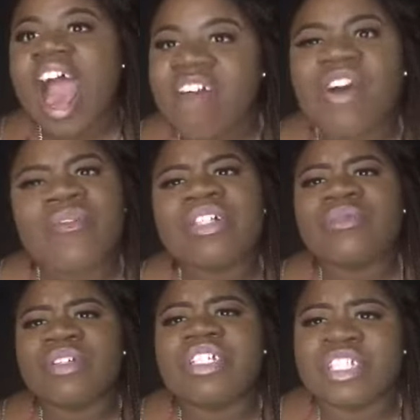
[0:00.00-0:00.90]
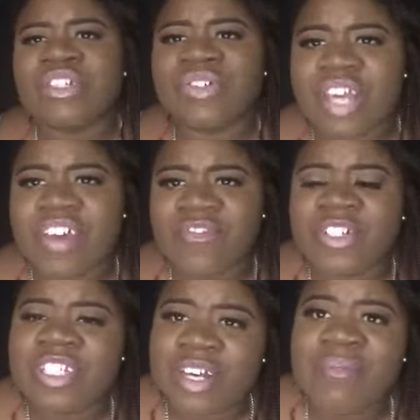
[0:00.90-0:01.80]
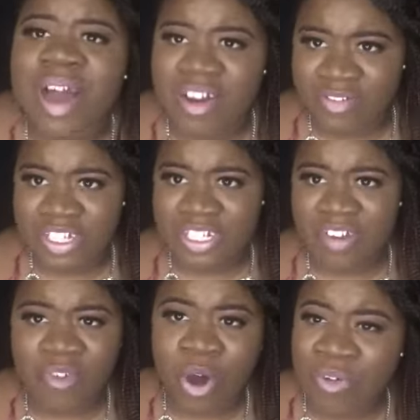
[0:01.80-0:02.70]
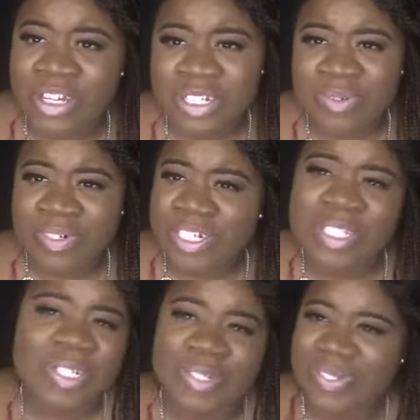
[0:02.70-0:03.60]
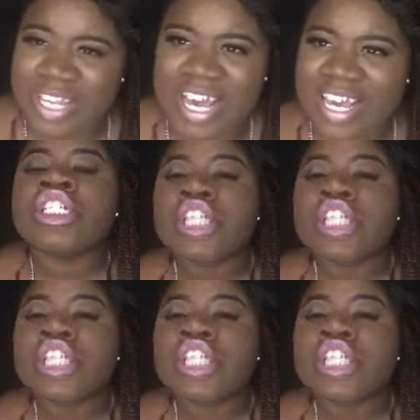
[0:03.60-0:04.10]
I've always wanted to do that. For some odd reason, I've always wanted to do that.